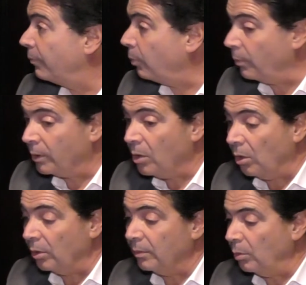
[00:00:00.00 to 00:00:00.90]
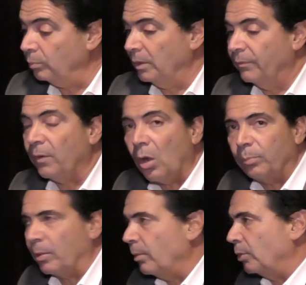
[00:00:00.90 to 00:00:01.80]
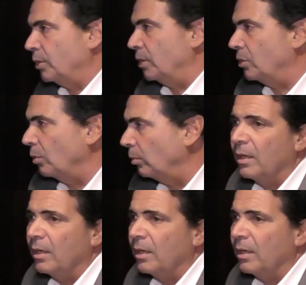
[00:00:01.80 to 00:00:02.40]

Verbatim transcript: what we're calling fall promotions. So